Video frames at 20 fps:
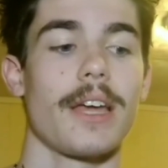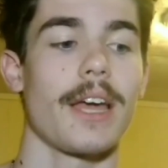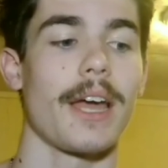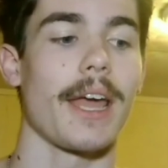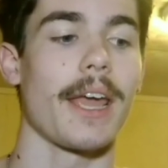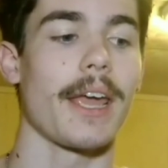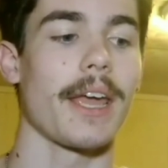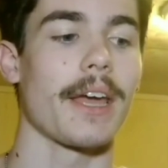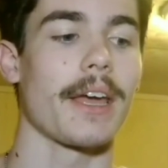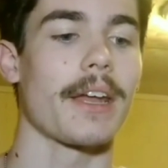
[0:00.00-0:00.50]

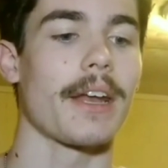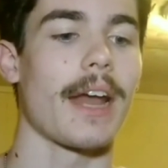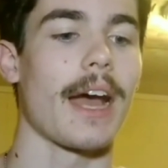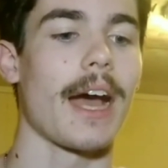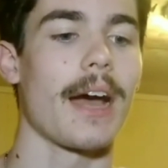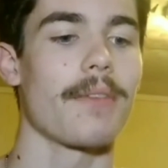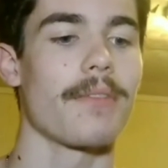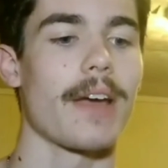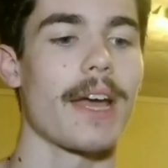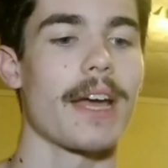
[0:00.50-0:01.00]
And
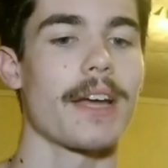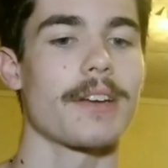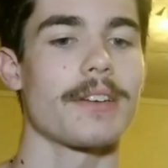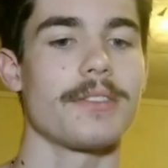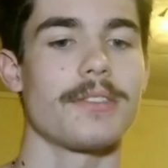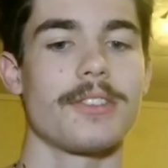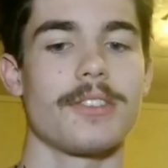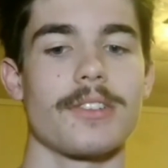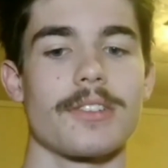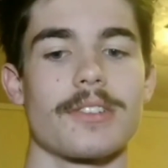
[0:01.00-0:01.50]
I've
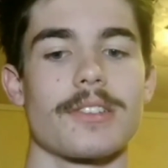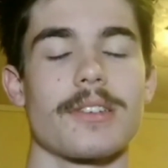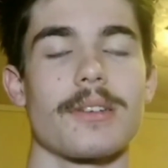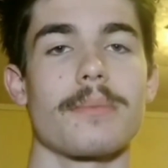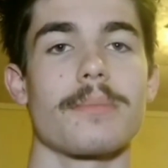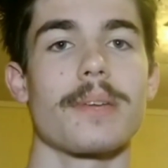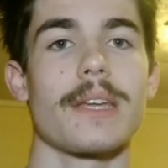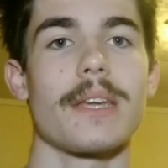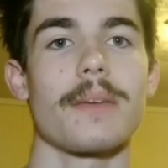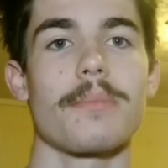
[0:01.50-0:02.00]
had just
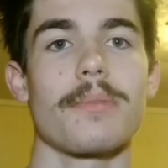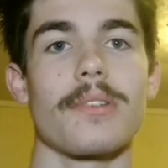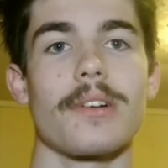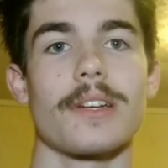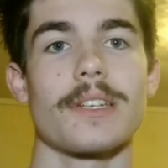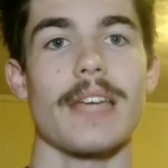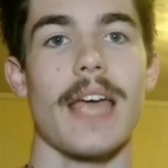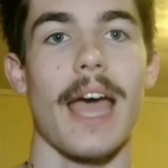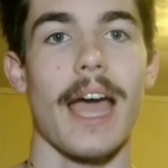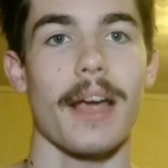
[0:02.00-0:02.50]
some people
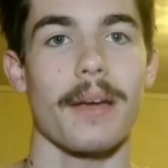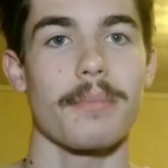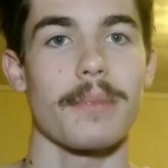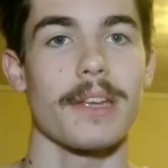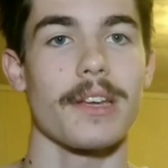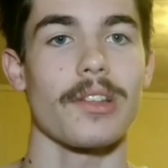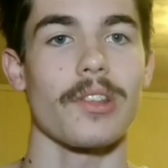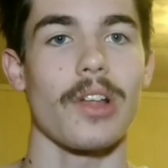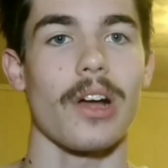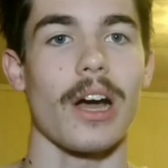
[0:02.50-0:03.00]
attack
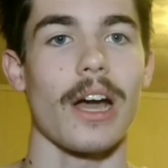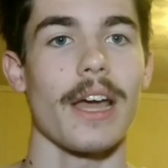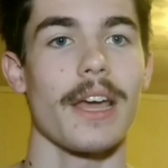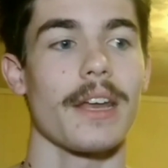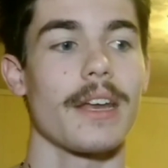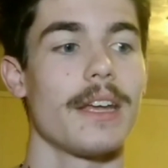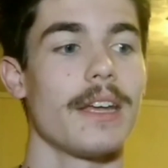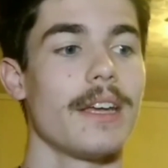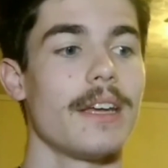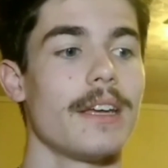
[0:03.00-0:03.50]
me a
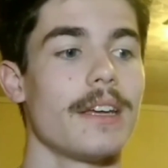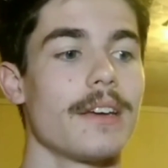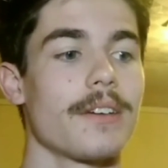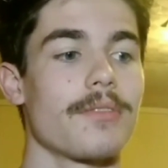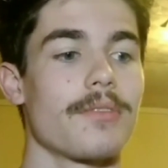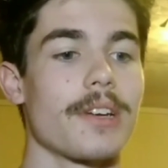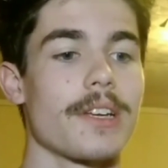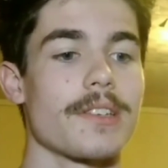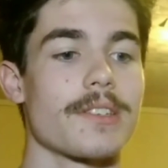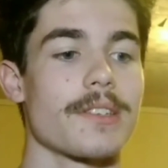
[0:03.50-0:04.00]
lot
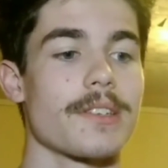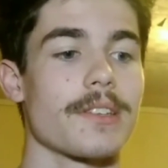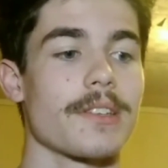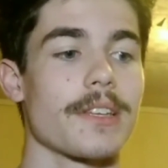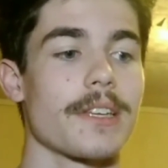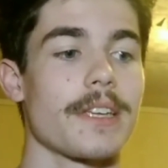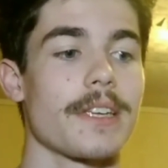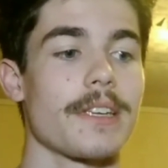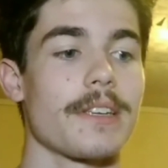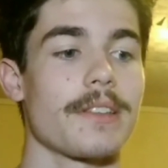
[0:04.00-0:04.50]

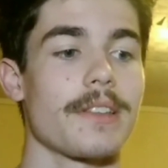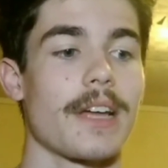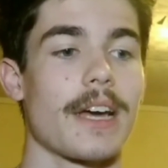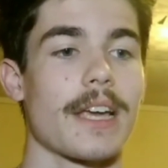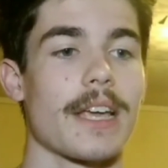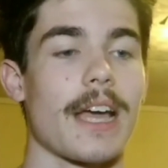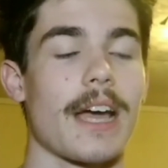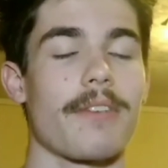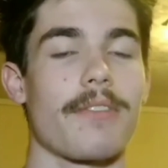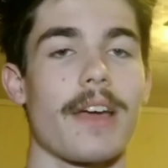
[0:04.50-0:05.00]
recently.
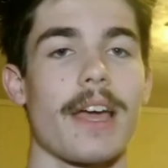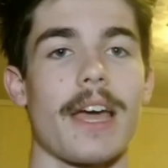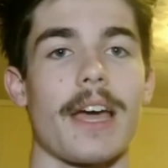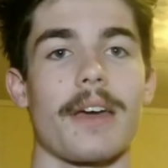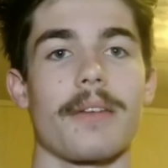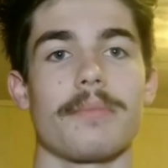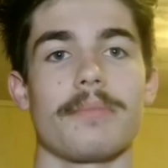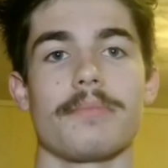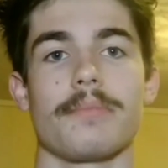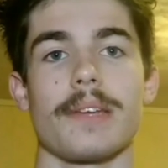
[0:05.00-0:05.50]
Like, I've
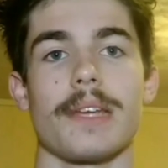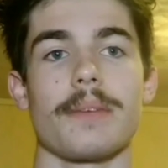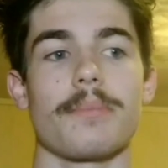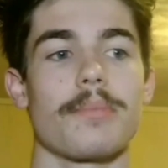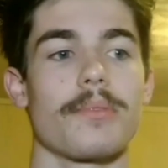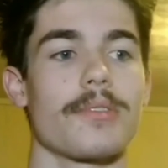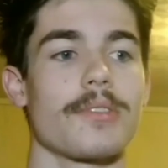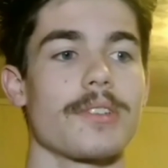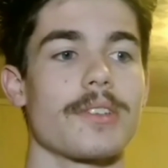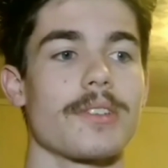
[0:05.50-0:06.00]
had
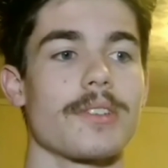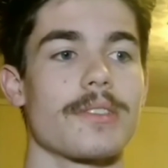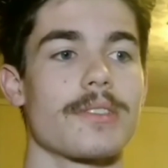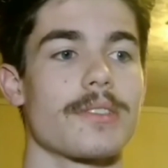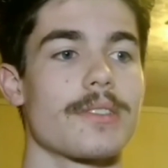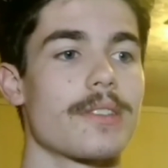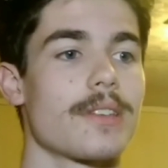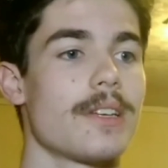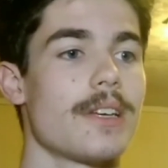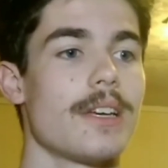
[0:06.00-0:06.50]
people
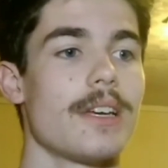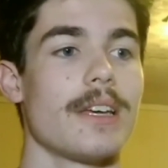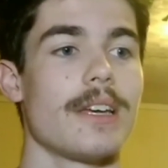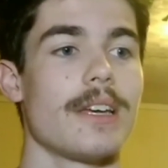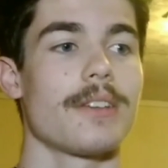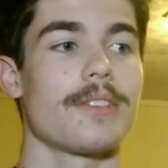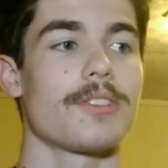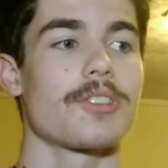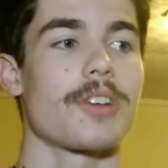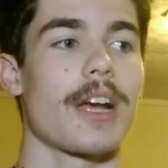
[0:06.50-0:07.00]
just
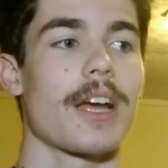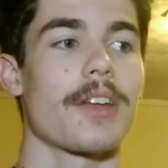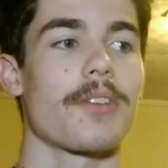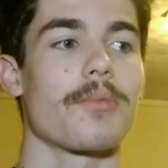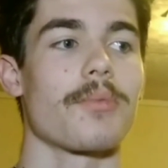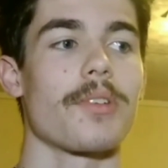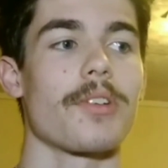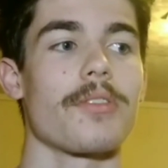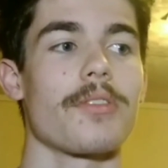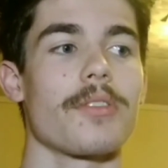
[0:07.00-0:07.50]
try to
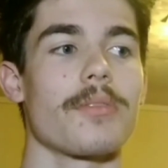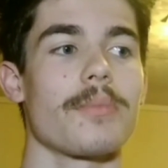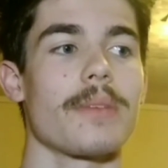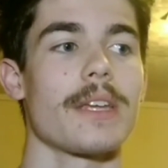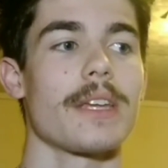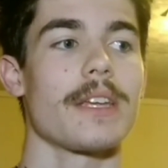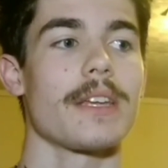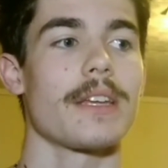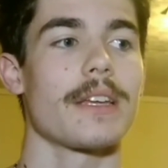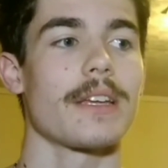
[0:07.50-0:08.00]
ruin
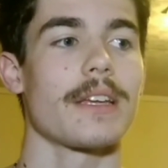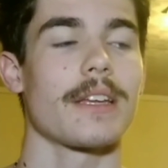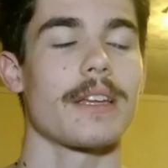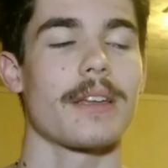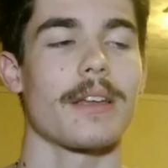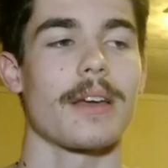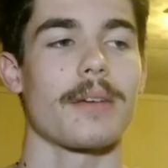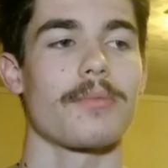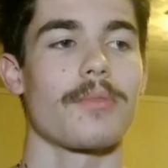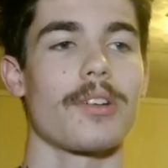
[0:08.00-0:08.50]
me.
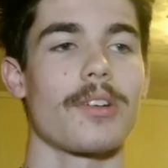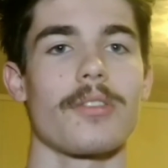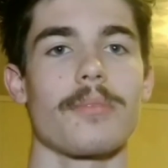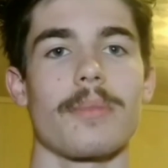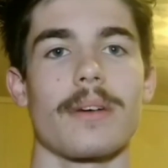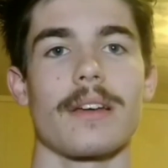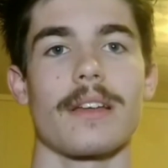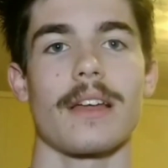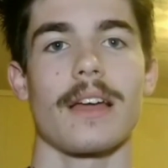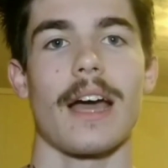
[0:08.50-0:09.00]
I
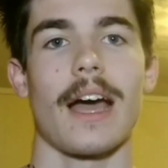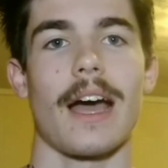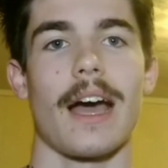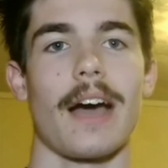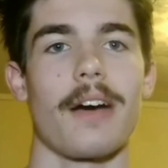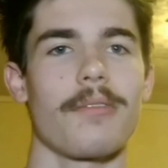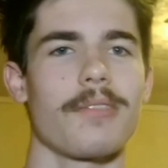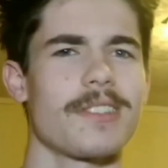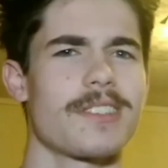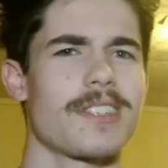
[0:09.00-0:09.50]

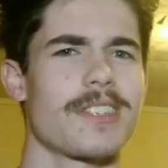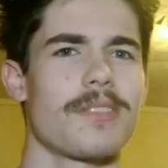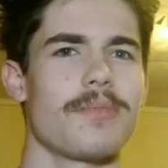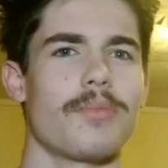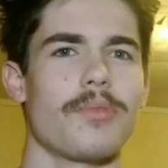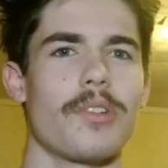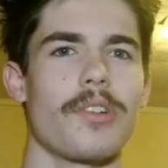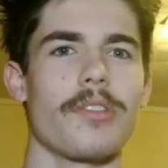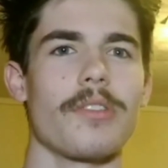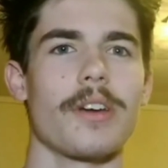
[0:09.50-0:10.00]
wouldn't say
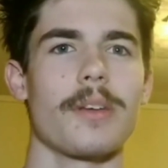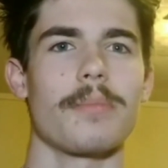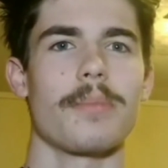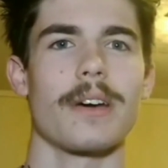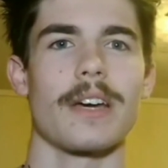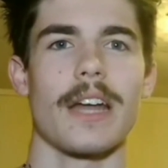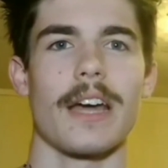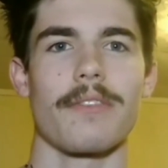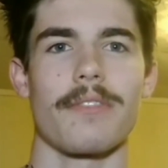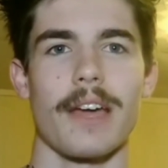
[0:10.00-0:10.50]
ruin,
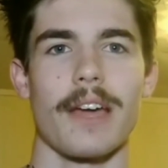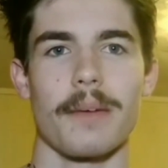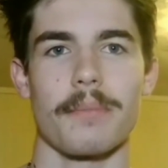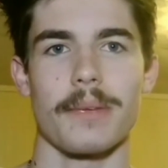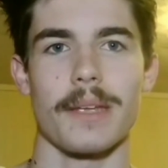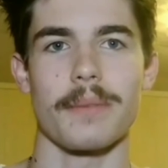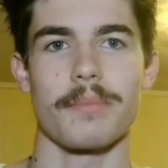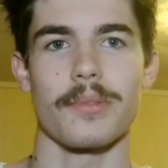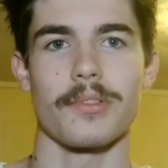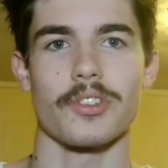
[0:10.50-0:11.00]
but I've had
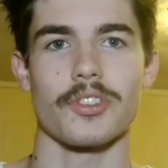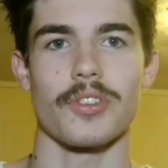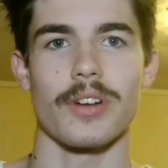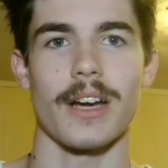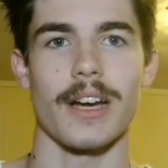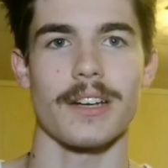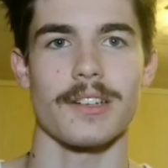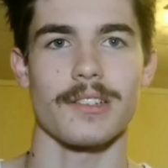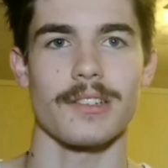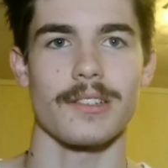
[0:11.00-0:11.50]
people
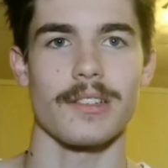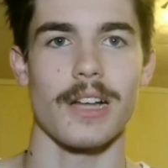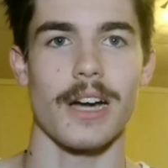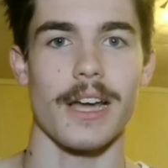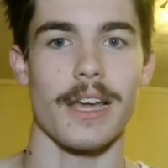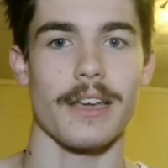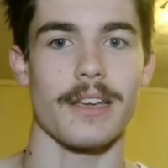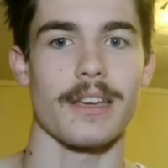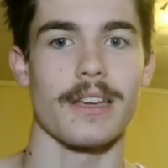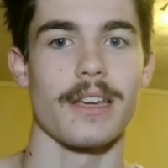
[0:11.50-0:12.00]
try to,
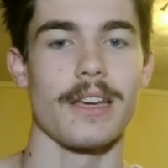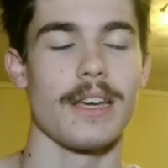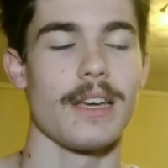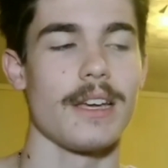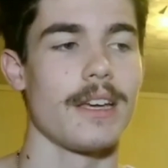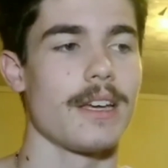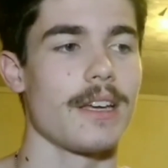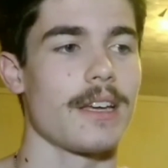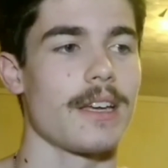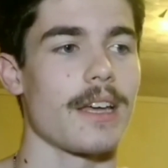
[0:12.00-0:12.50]
like,
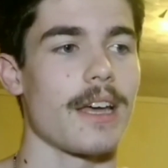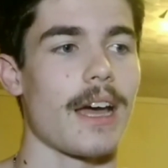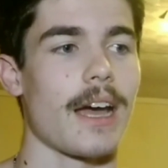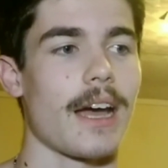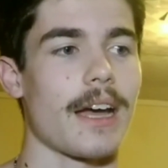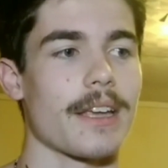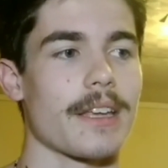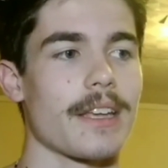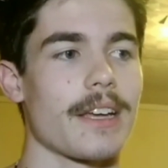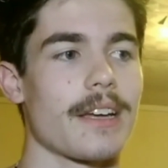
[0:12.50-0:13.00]

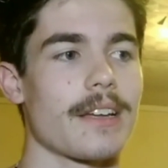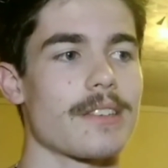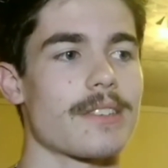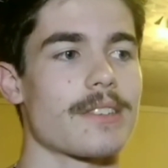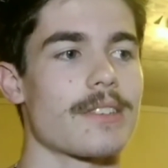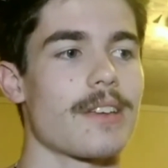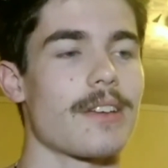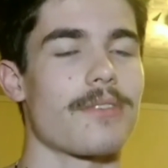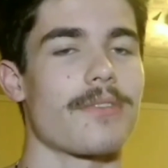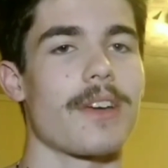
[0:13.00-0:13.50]
I
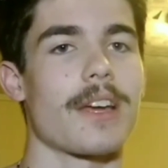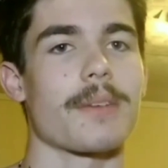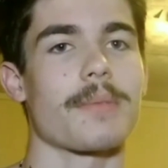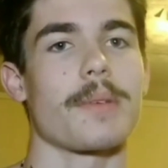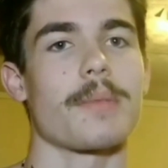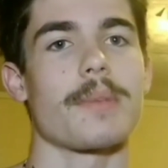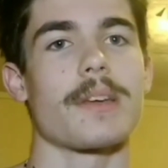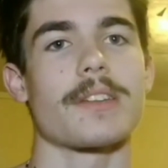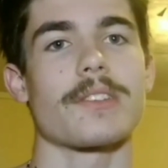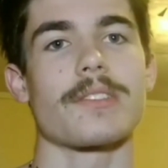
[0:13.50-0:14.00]
guess, affect
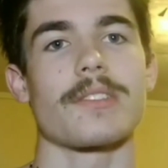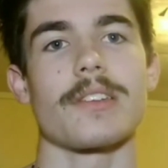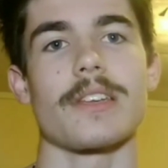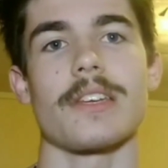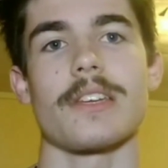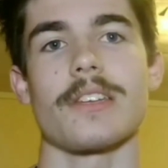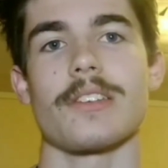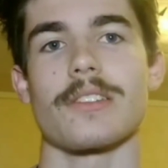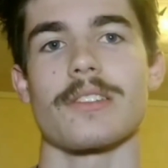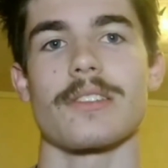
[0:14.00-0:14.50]
me
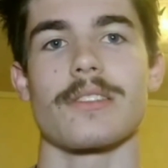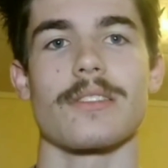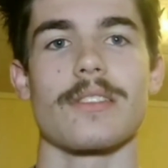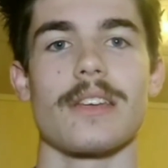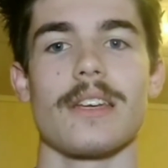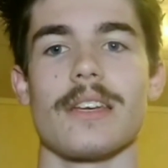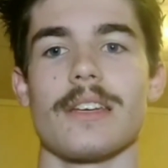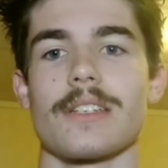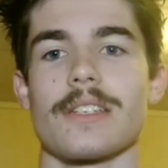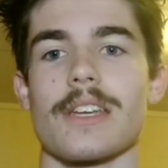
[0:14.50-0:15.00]
mentally,
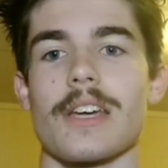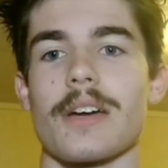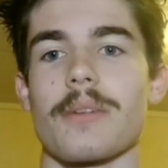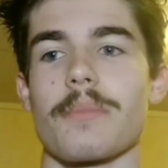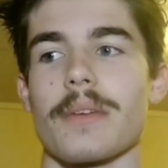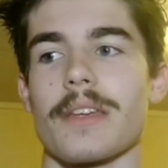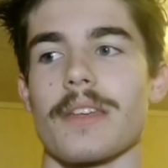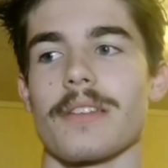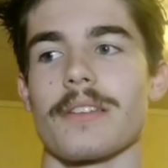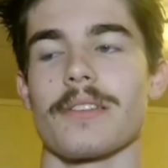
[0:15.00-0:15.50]
just tell
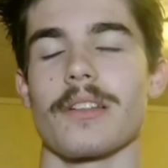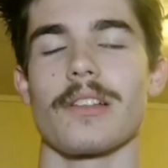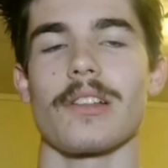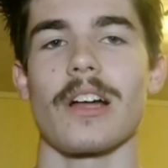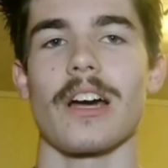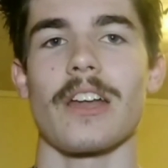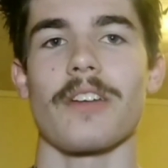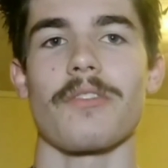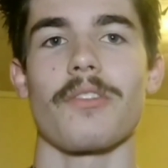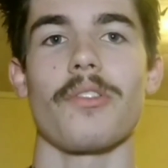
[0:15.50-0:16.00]
me a
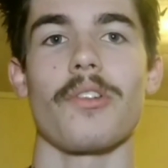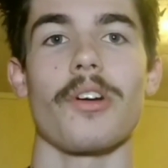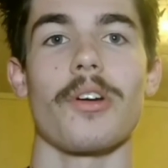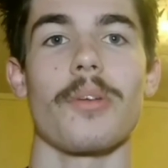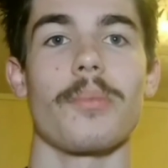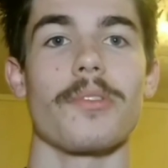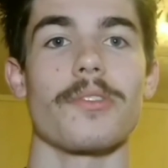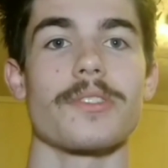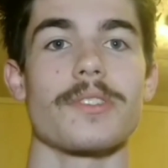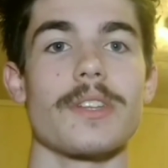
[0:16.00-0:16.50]
lot of
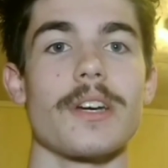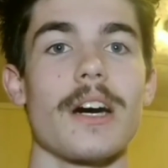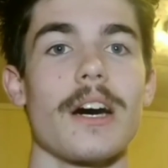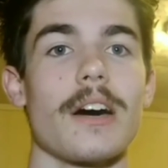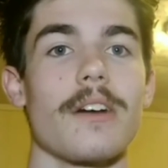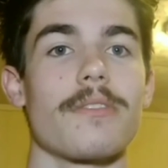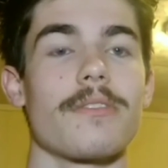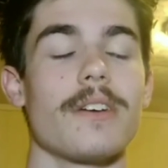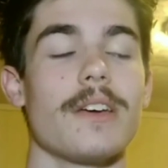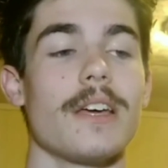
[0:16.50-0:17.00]
horrible
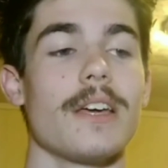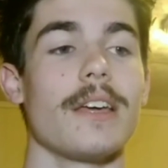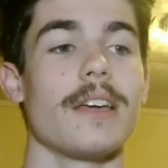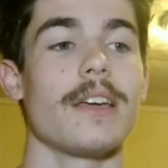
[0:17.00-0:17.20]
stuff.